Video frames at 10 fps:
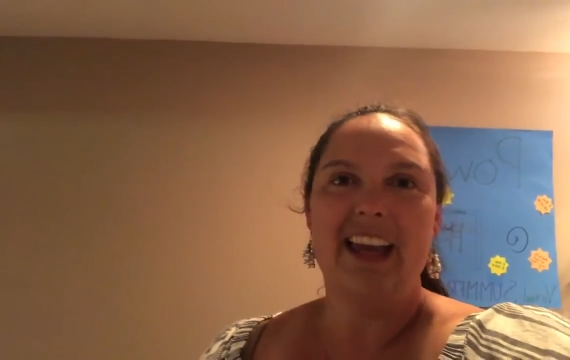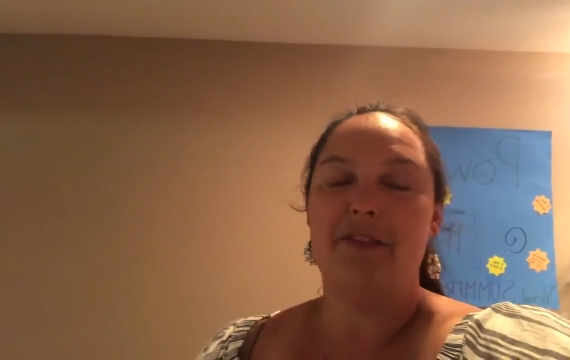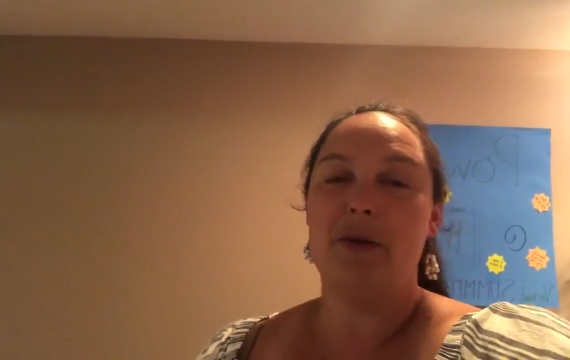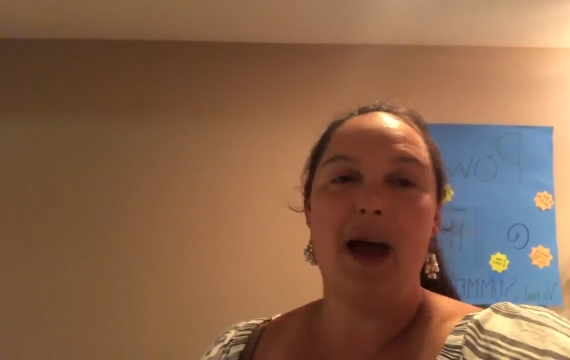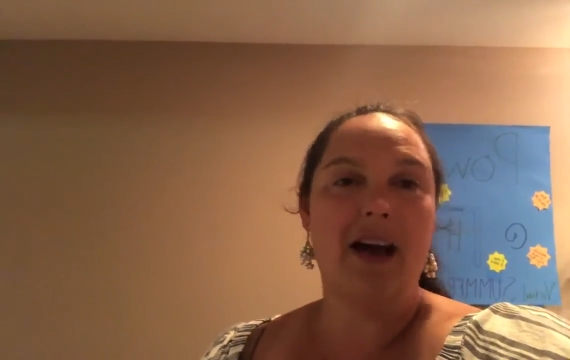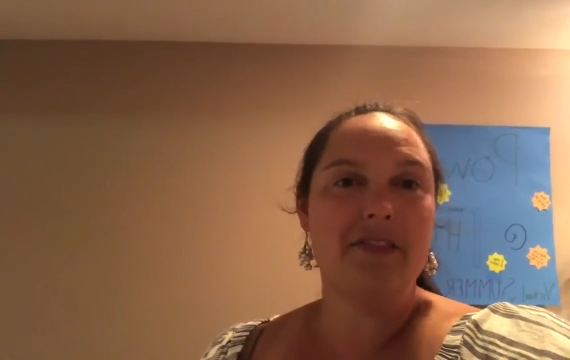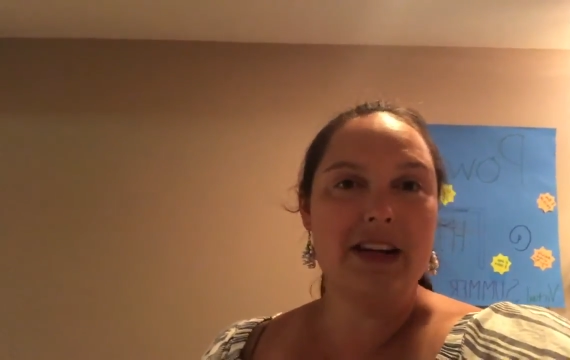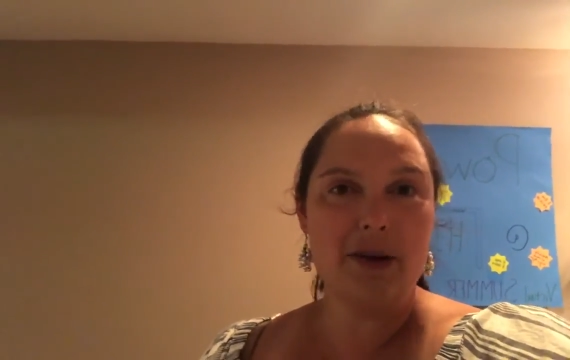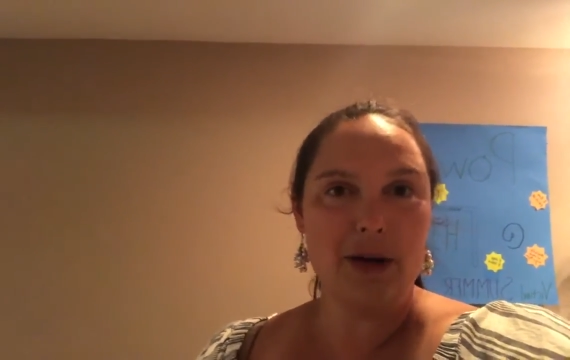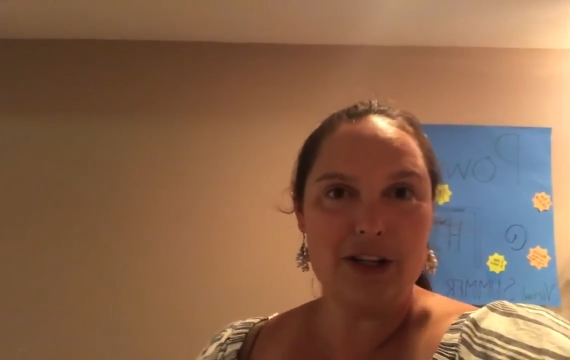If you have
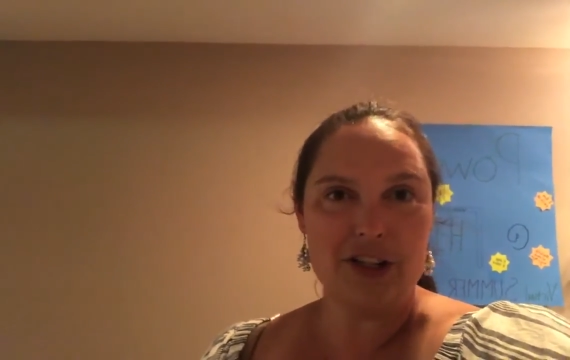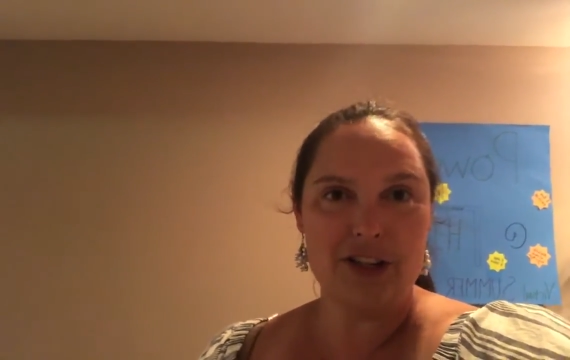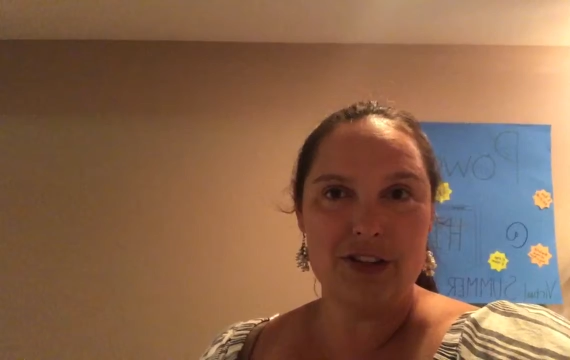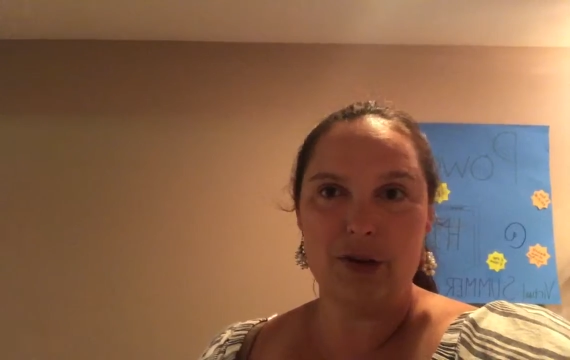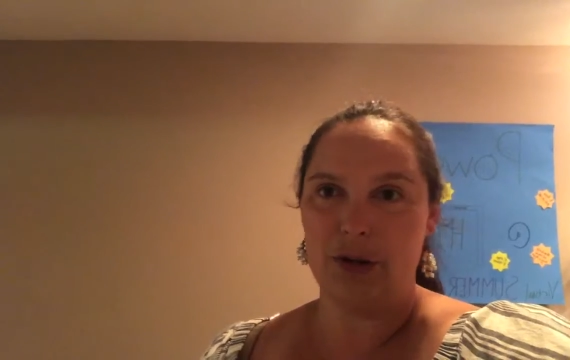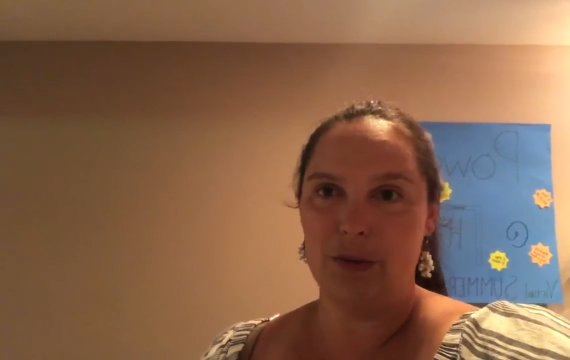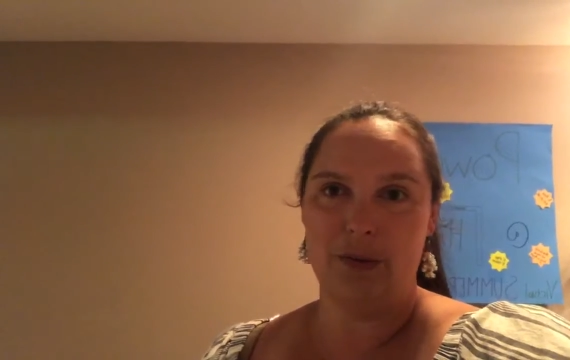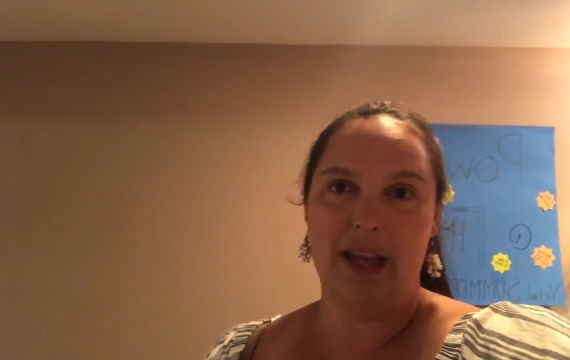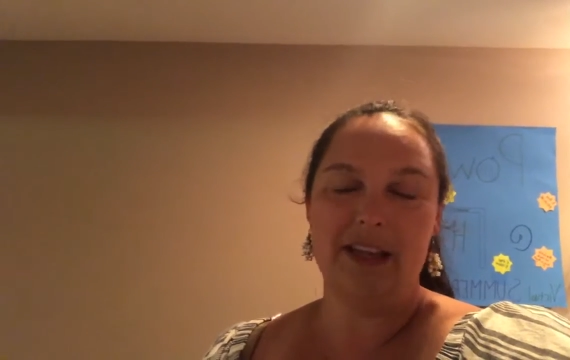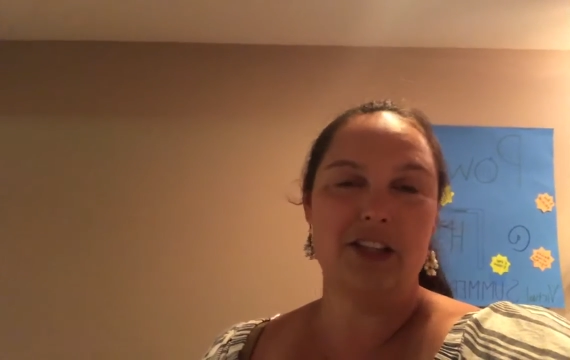any questions or you
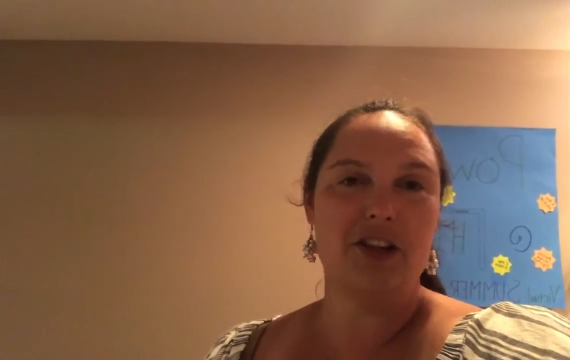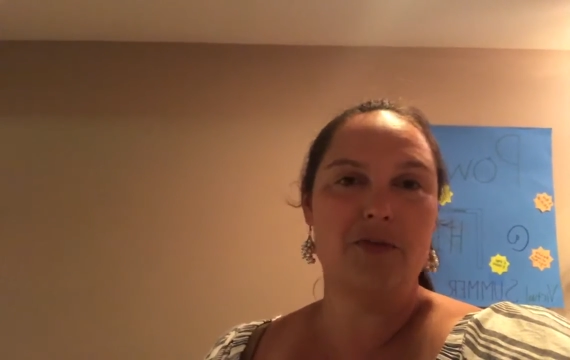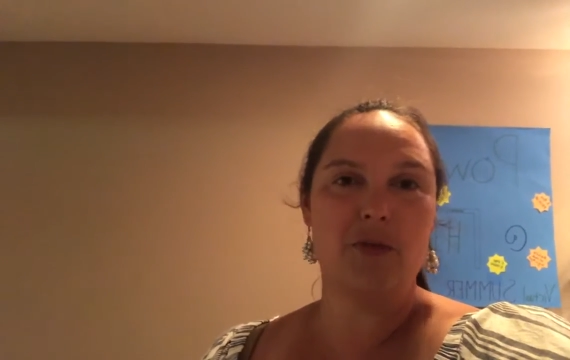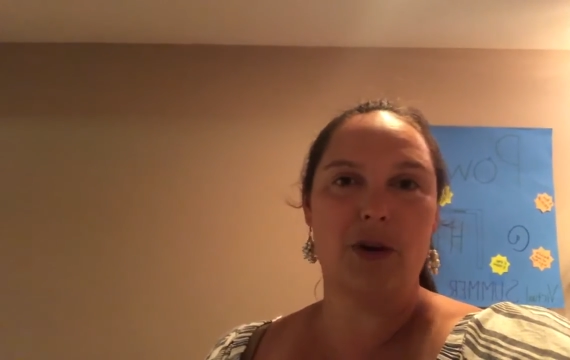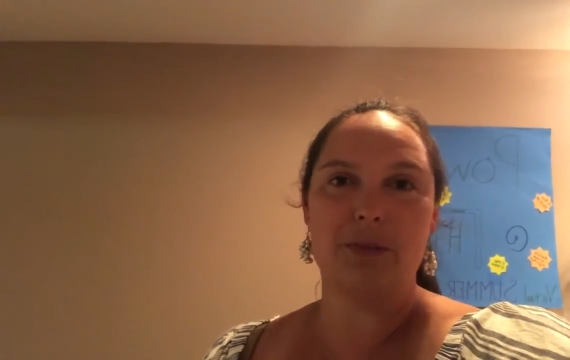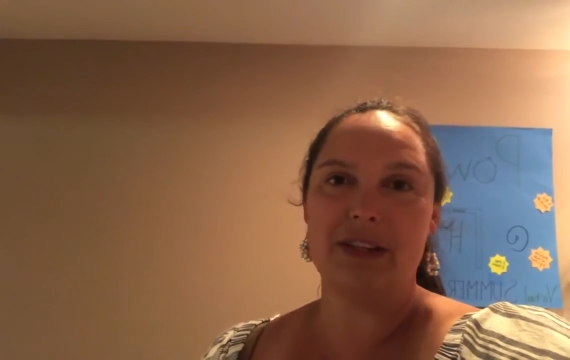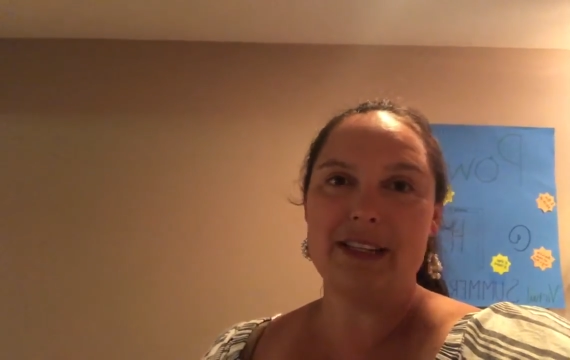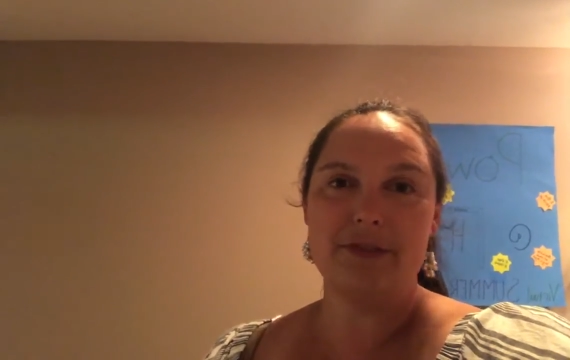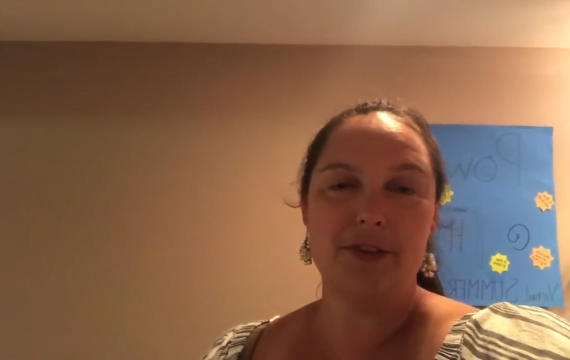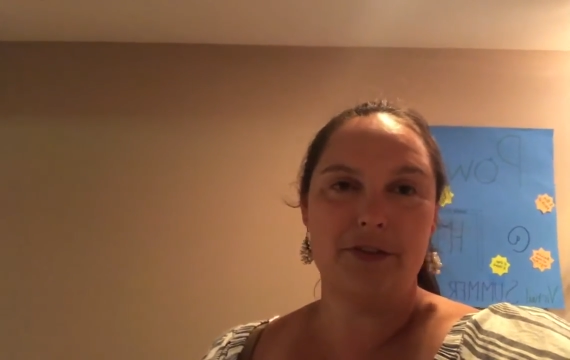would like to know more,
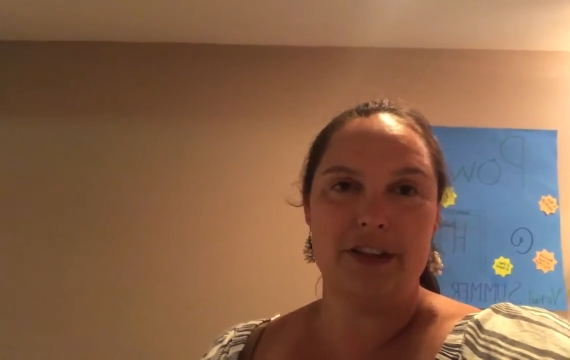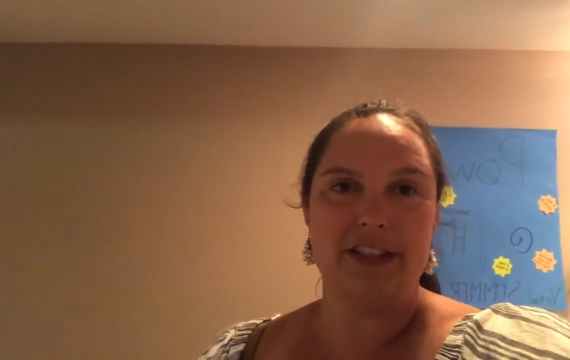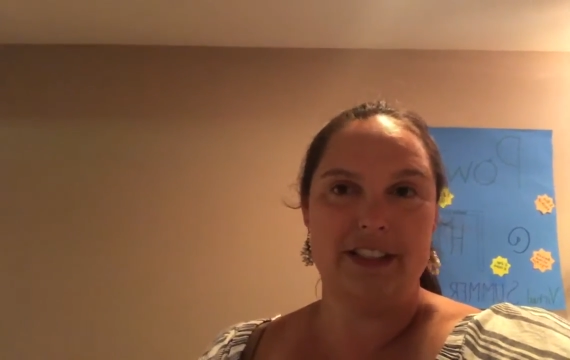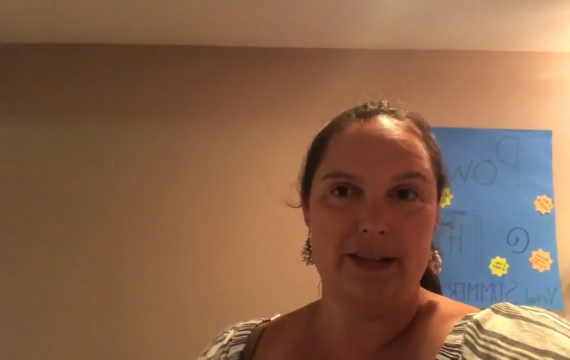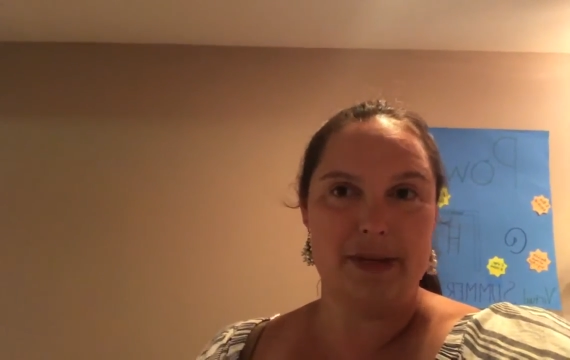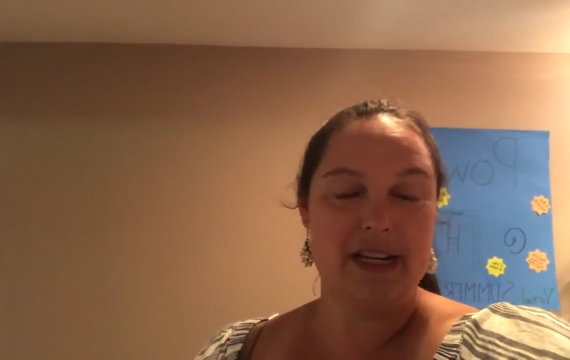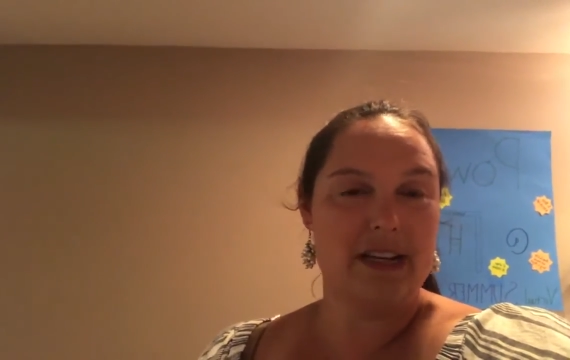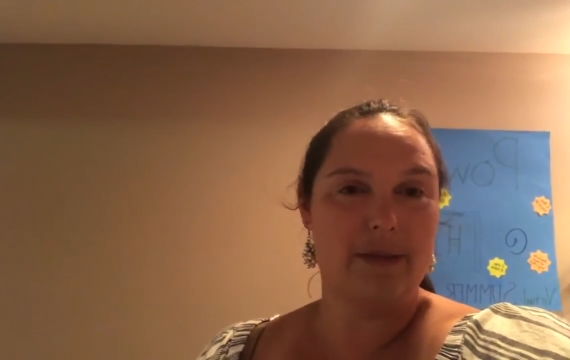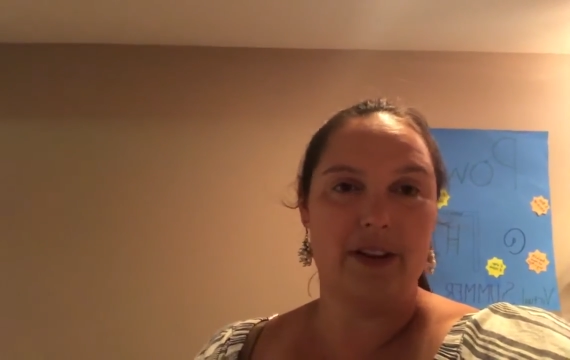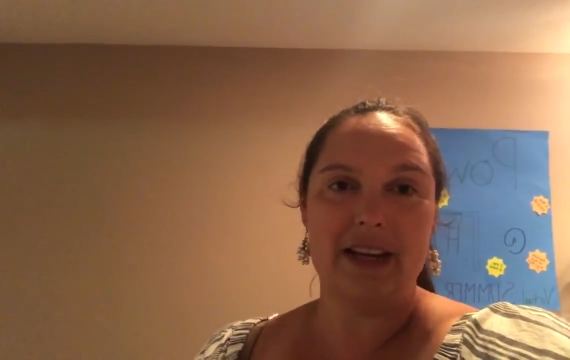please feel free to send me an
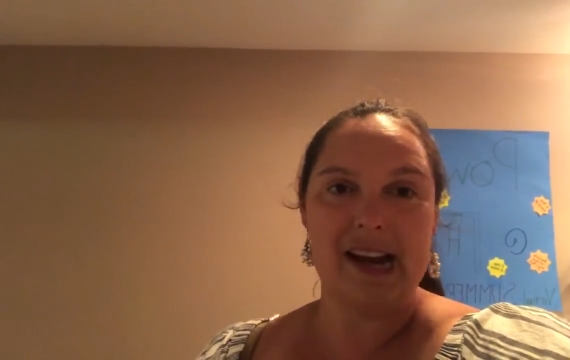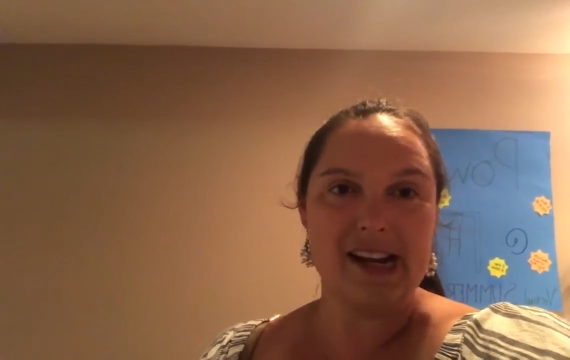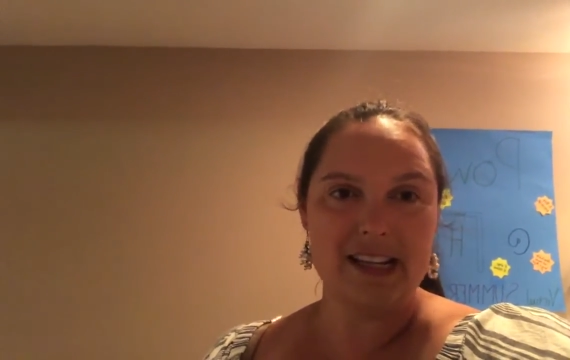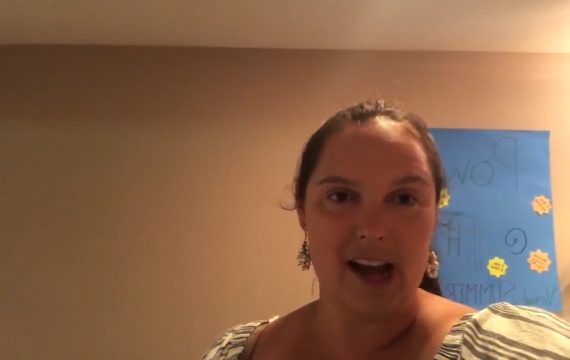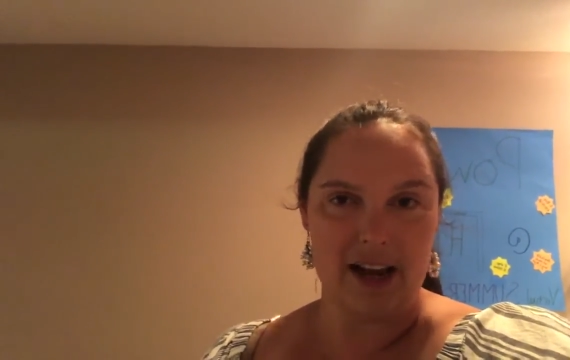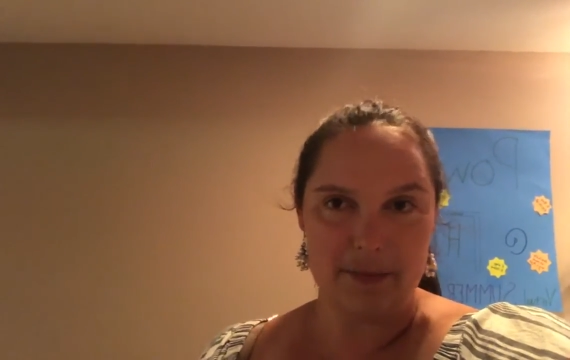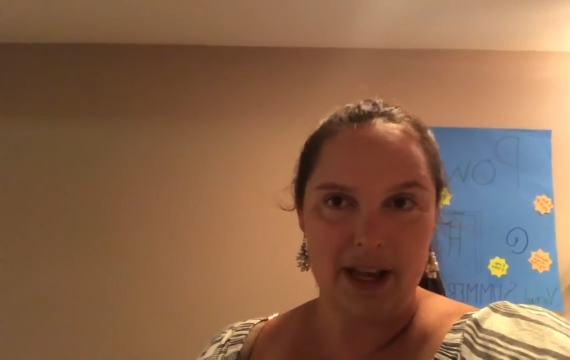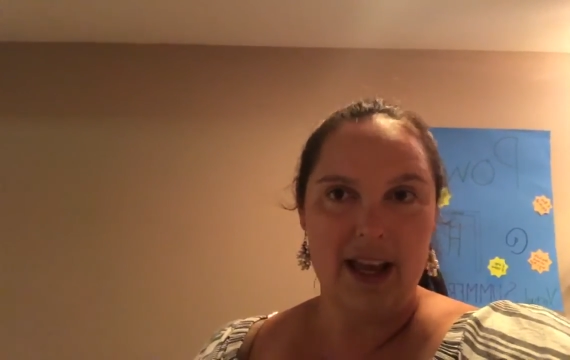email at any time